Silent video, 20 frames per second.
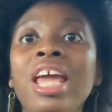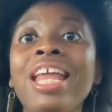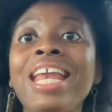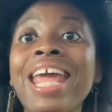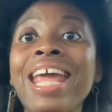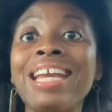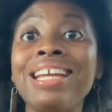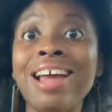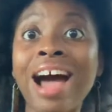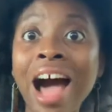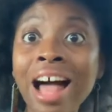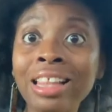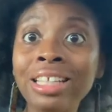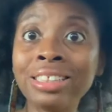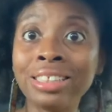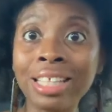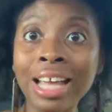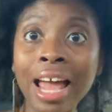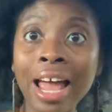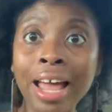
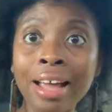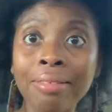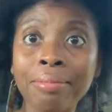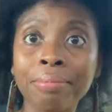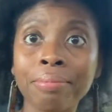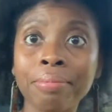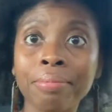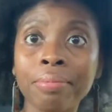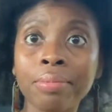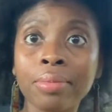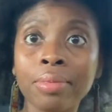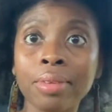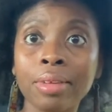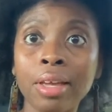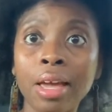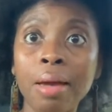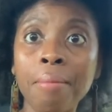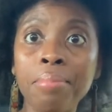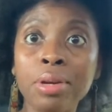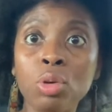acknowledge that
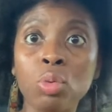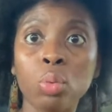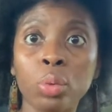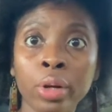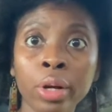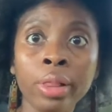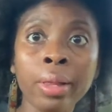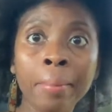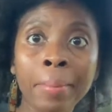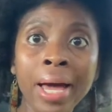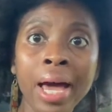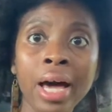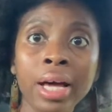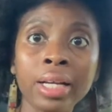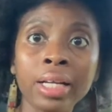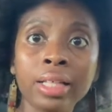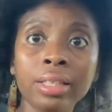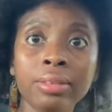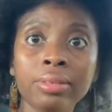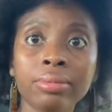and be real about
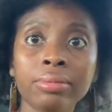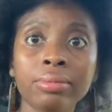it,